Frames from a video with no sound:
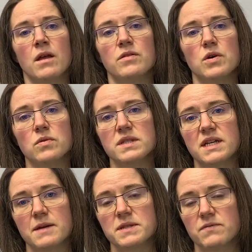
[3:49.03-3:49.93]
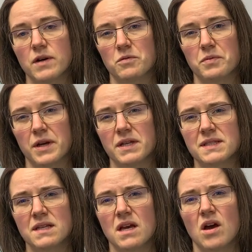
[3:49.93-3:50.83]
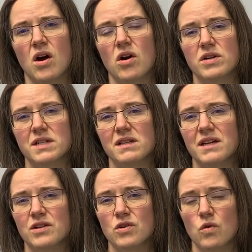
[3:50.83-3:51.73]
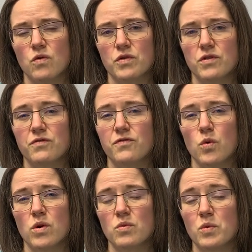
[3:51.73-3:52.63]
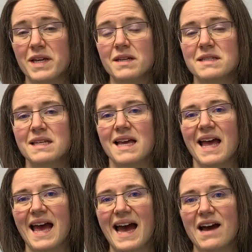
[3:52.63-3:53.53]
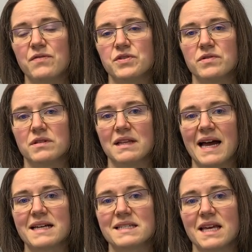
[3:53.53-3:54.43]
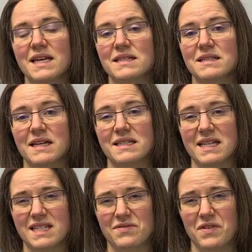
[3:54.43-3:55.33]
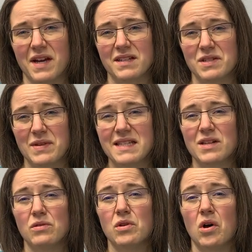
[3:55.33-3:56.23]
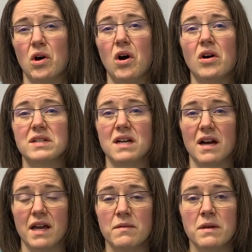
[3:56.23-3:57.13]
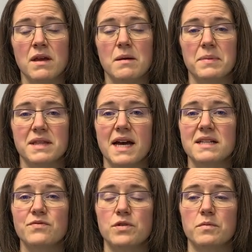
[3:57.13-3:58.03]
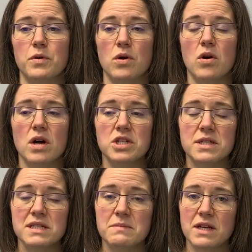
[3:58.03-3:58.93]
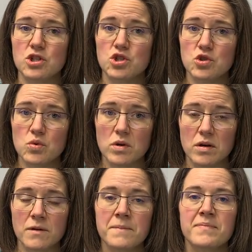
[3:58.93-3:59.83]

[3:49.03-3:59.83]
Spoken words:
Those types of outbreaks are declared over 4 weeks after the last case is identified. So that's a long time, but that's for the precaution to make sure